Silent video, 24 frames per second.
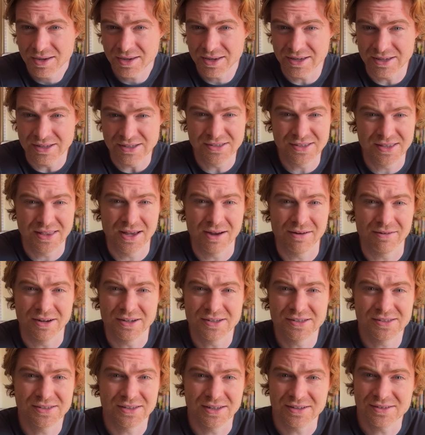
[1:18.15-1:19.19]
Is there a
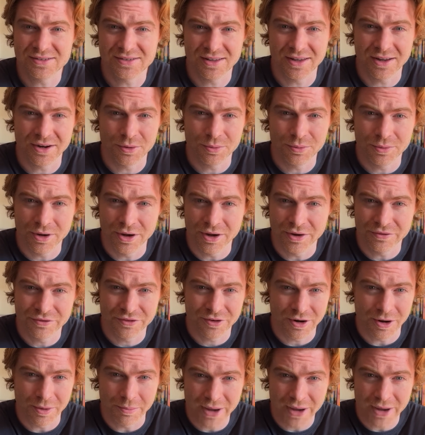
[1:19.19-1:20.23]
6-letter word
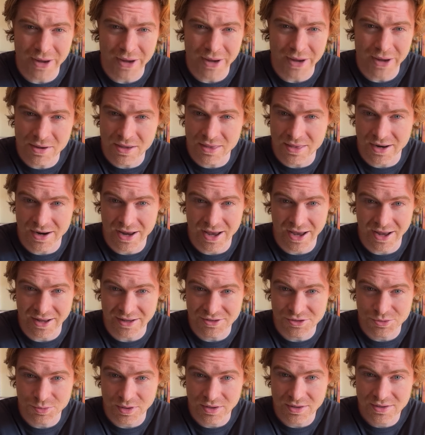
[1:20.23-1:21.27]
for a baby that
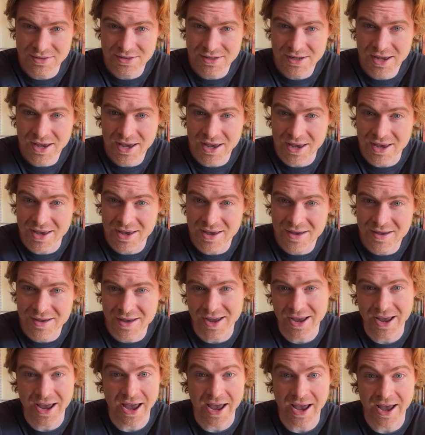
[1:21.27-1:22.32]
ends with T?
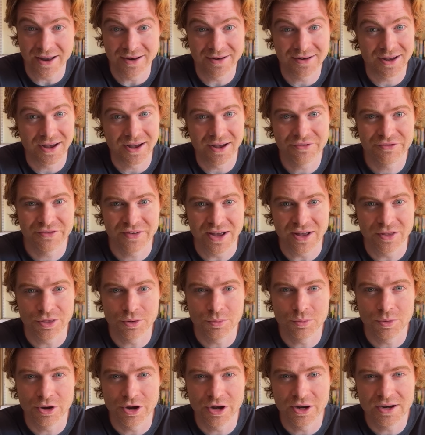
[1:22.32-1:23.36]
And I found
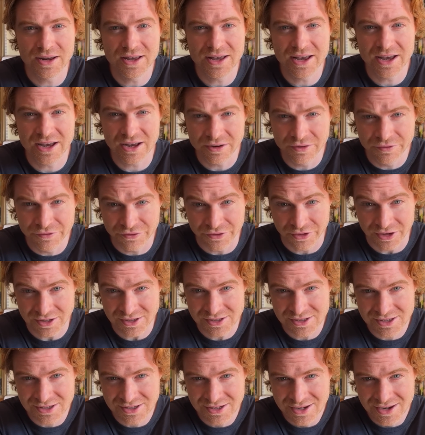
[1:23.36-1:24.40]
the word
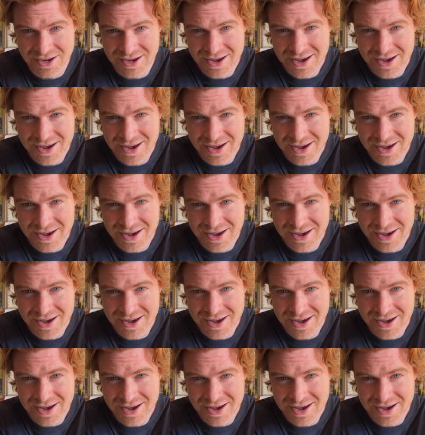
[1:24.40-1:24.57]
infant.